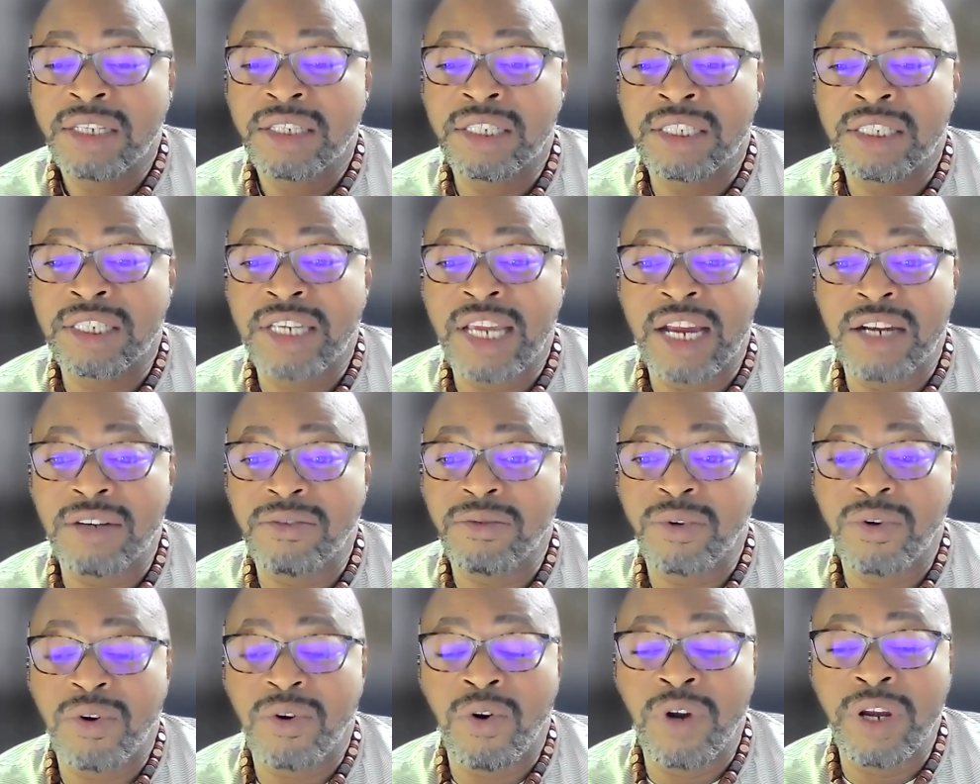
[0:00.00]
the
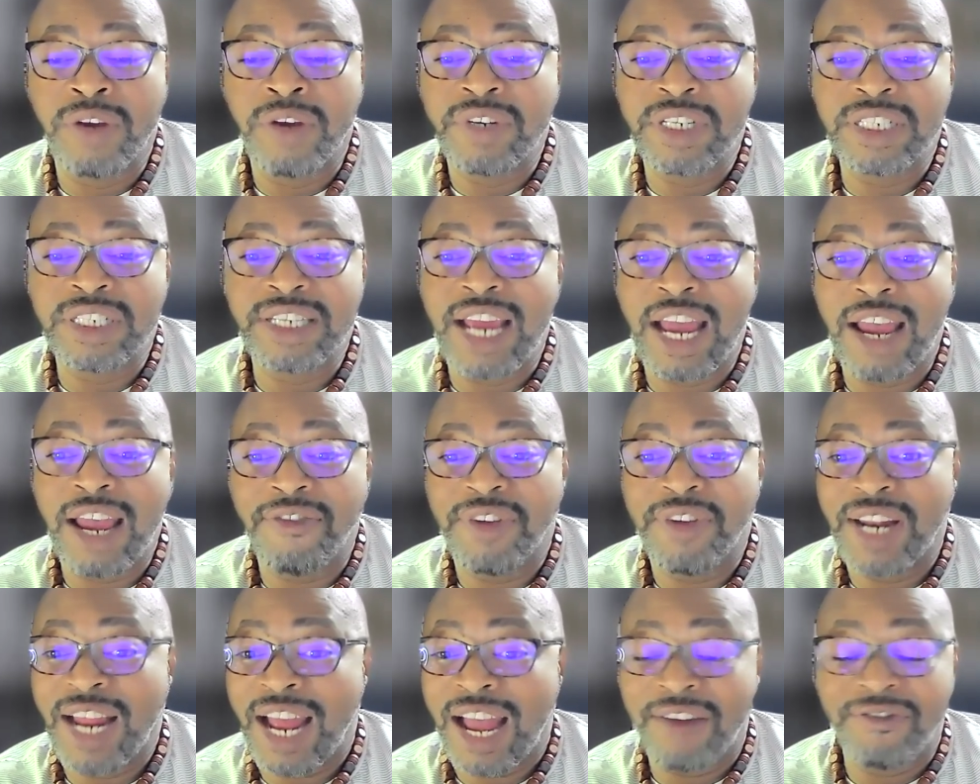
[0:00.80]
schedule, or even
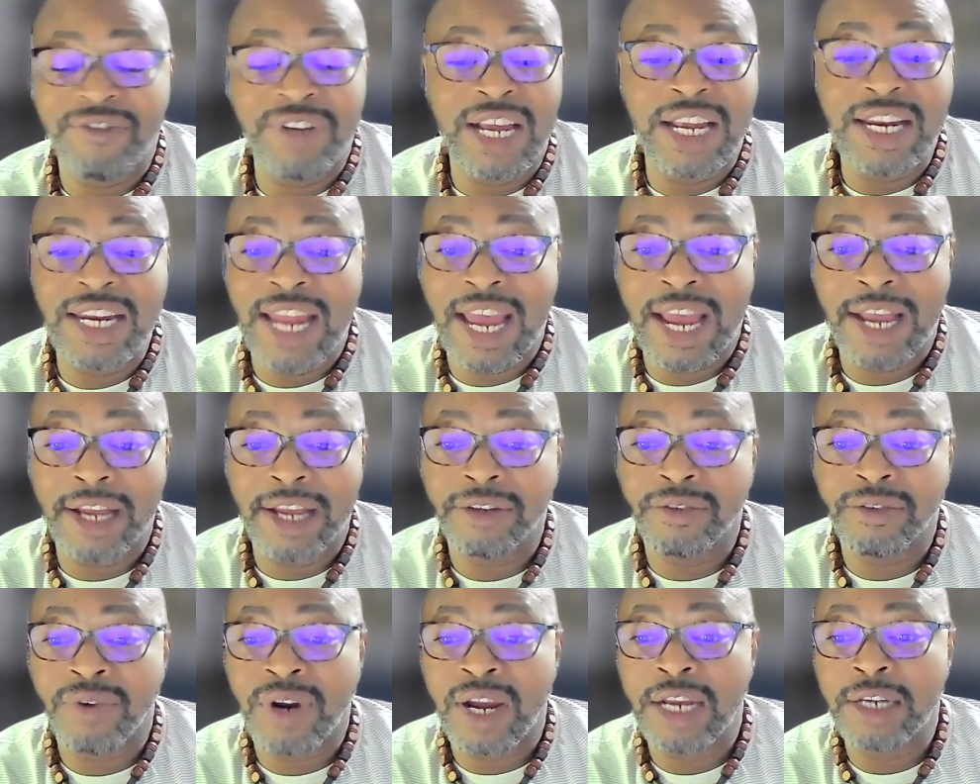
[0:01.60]
staffing. I've done that,
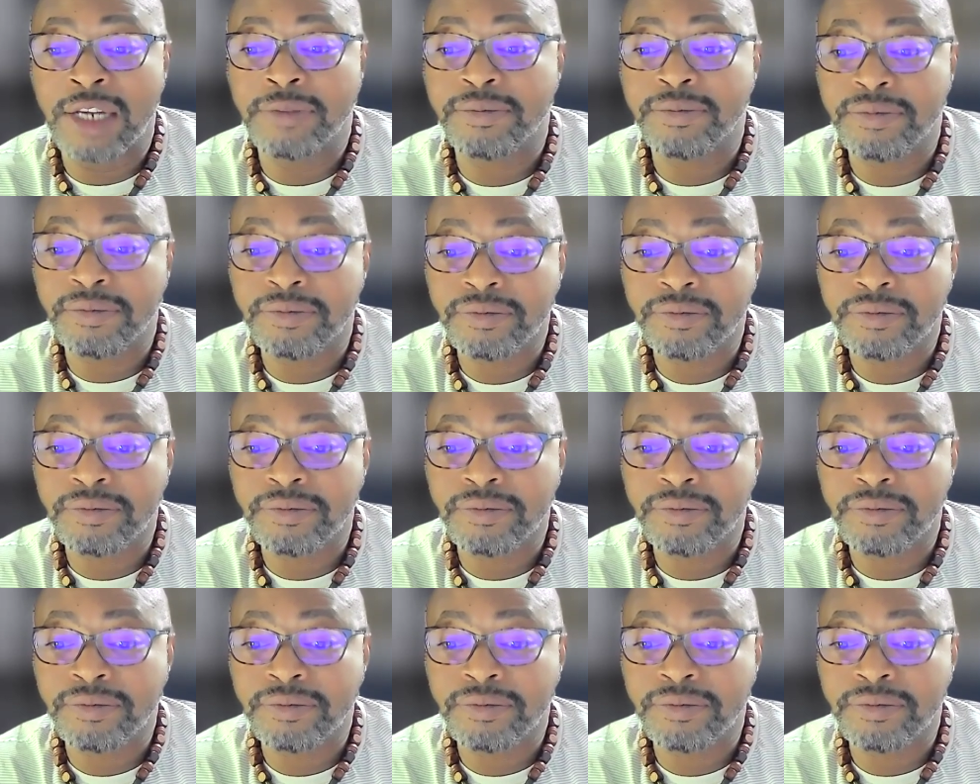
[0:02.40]
right?